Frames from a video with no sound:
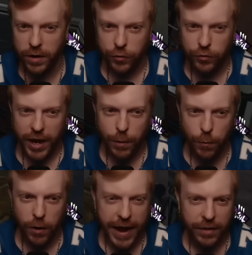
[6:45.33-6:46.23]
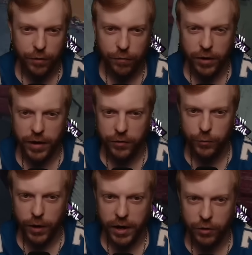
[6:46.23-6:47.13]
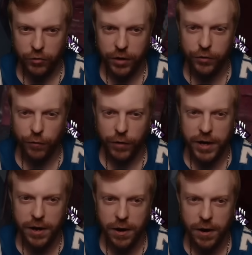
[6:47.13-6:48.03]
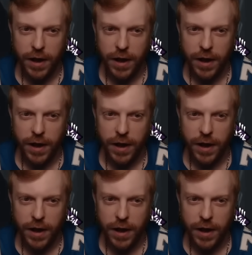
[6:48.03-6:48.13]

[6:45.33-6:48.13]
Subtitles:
So say we weren't at the front desk, we were getting chased over here.